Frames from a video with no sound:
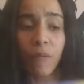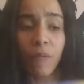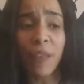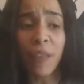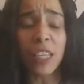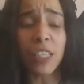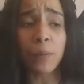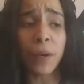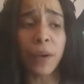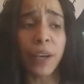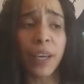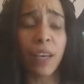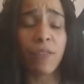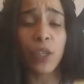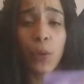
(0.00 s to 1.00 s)
that
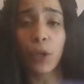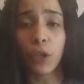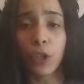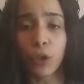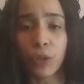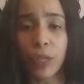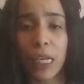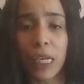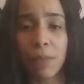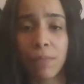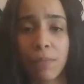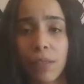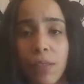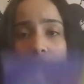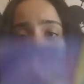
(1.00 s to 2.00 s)
Spirit gives you in your
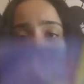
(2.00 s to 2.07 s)
dreams,